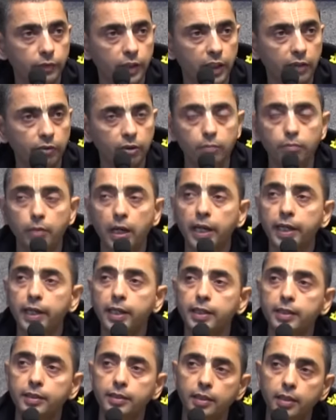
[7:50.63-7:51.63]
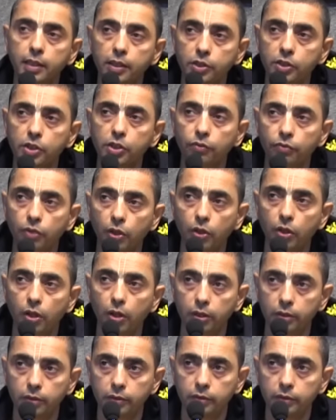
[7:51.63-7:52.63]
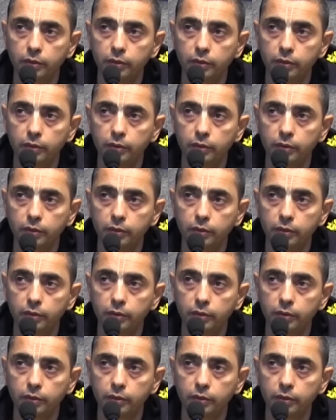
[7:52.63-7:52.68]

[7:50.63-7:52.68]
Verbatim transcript: Even Maya is energy of the Lord.